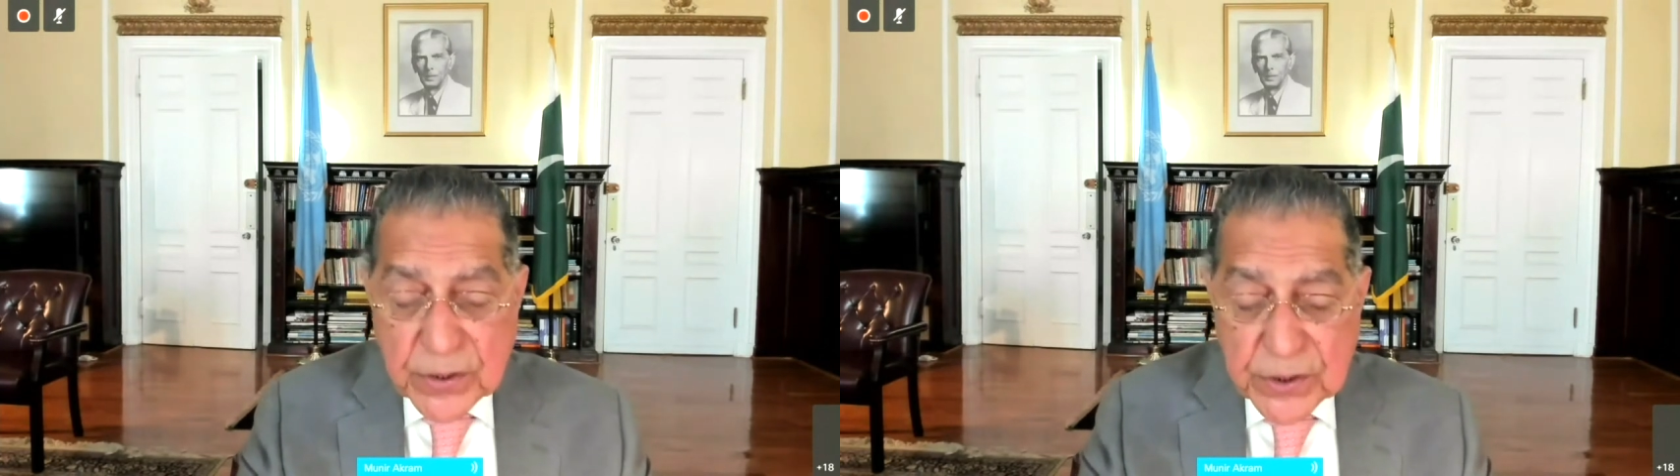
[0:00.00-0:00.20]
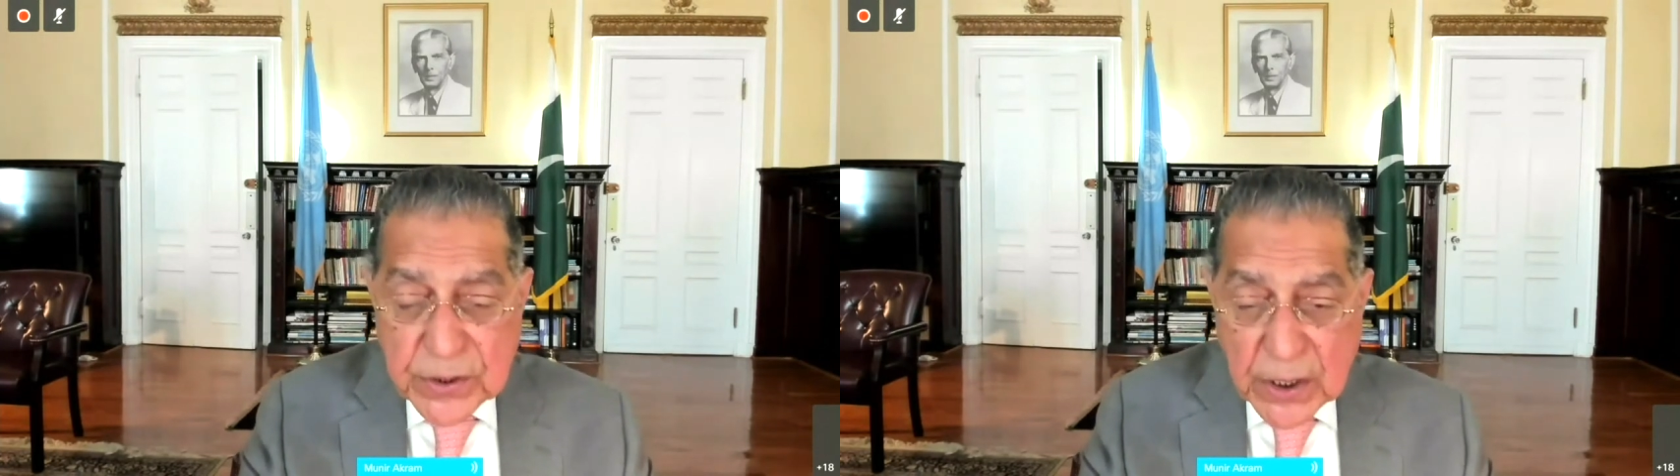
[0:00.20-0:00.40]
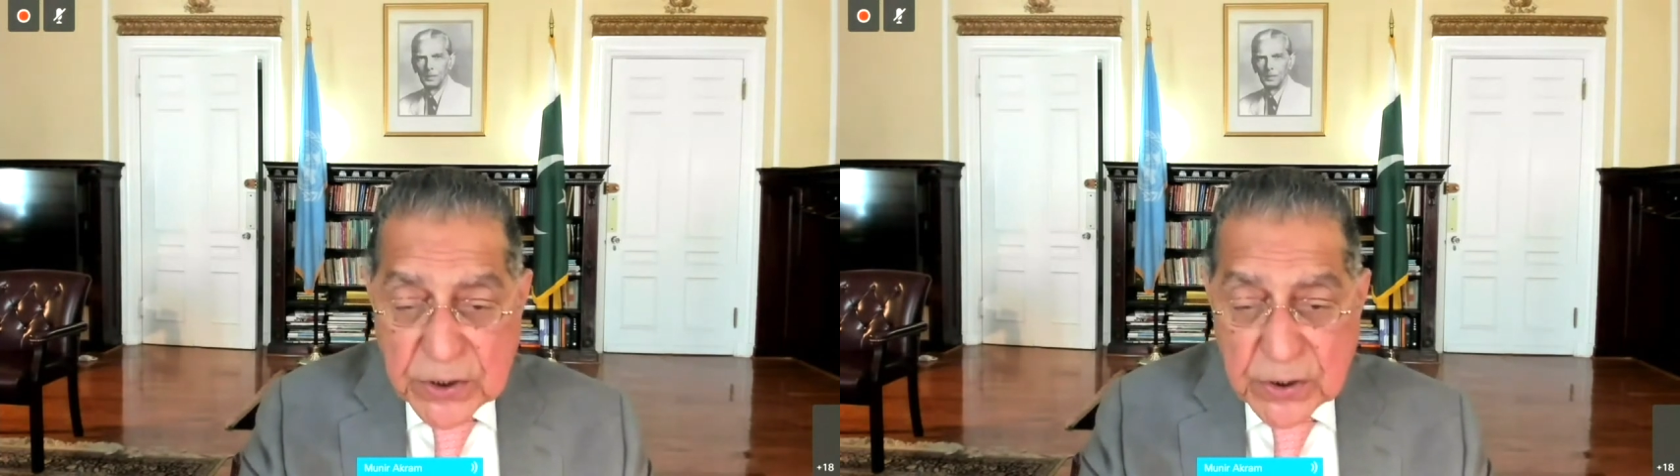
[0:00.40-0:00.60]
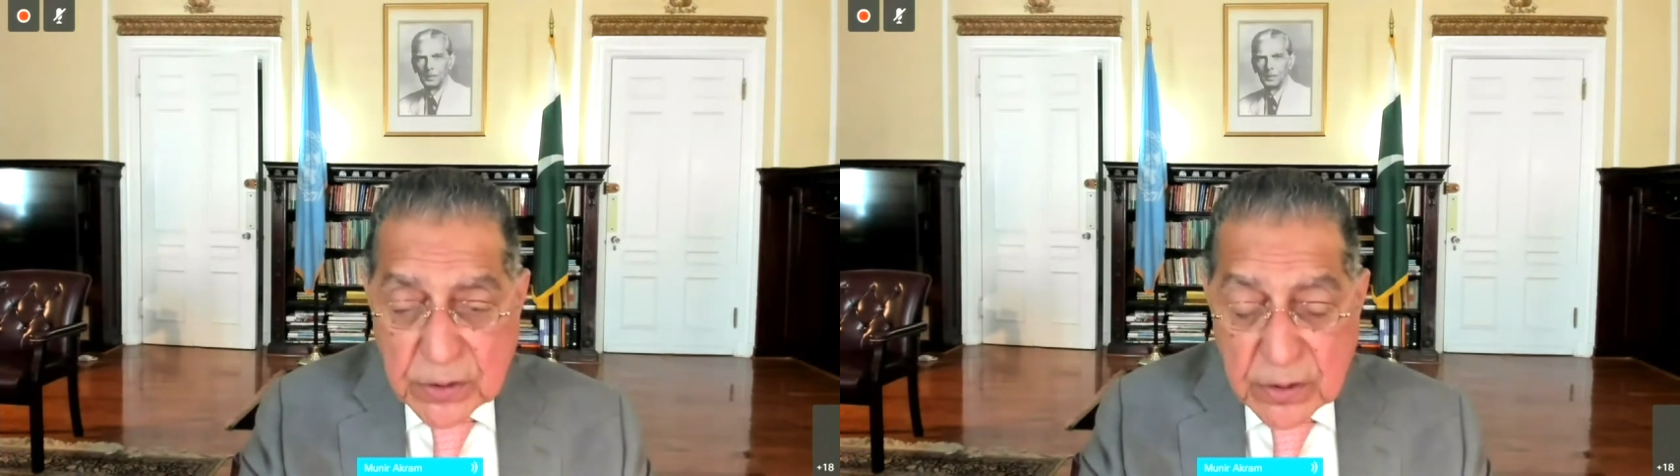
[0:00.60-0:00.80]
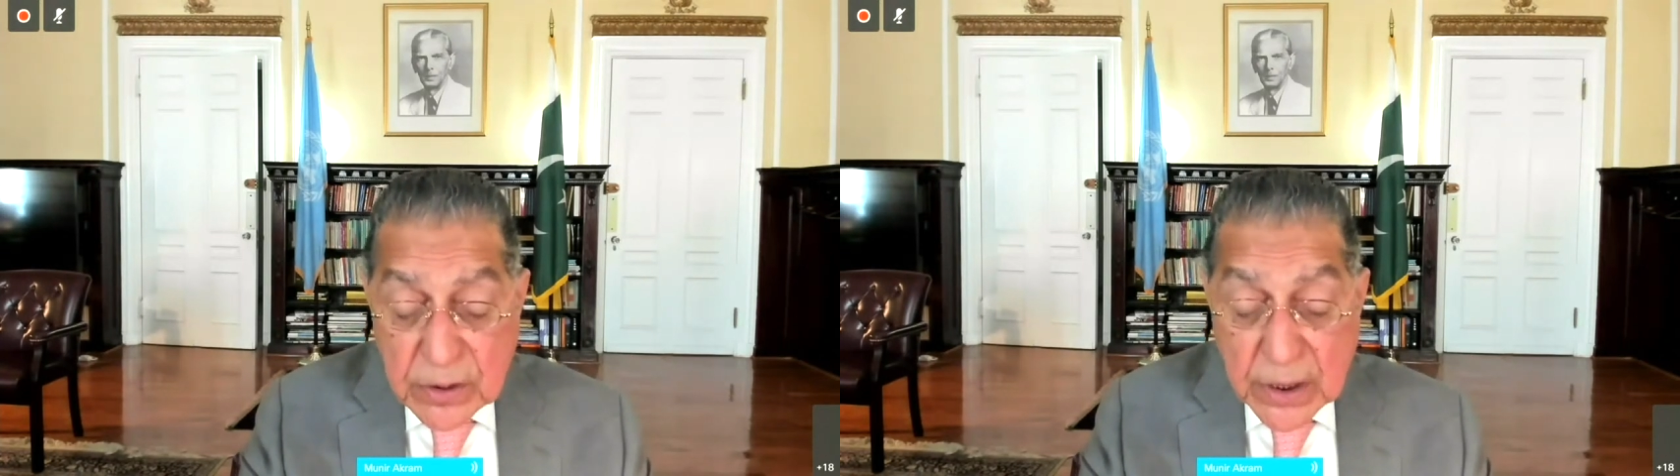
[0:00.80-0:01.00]
a
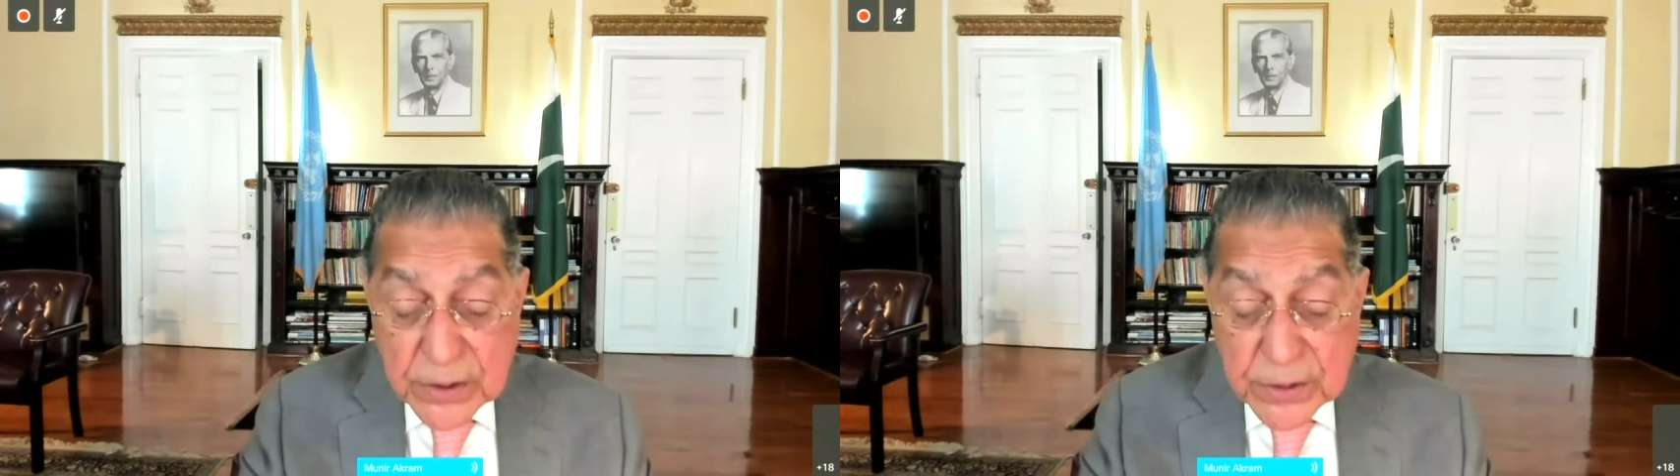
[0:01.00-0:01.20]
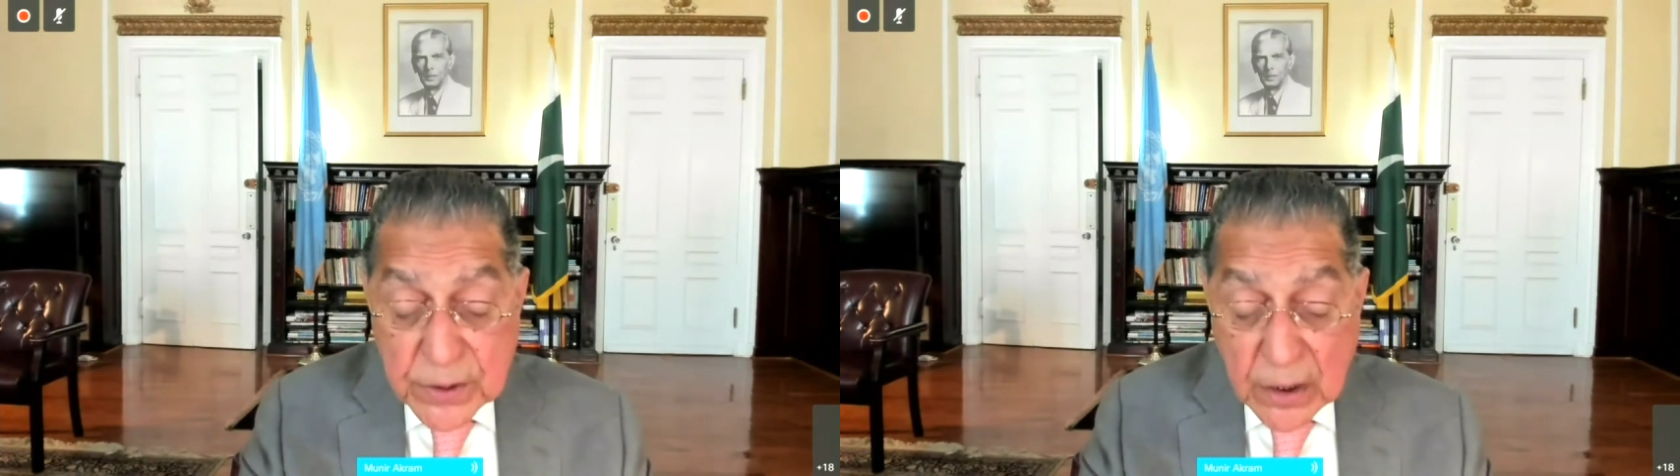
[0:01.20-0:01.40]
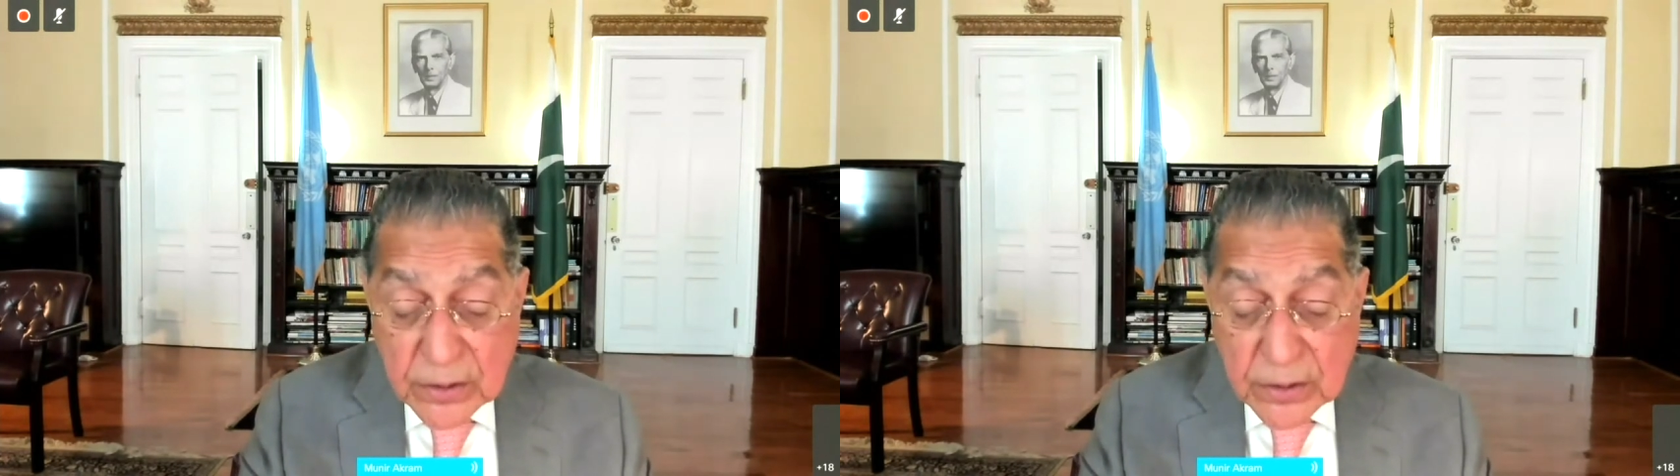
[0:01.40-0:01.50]
discussion that is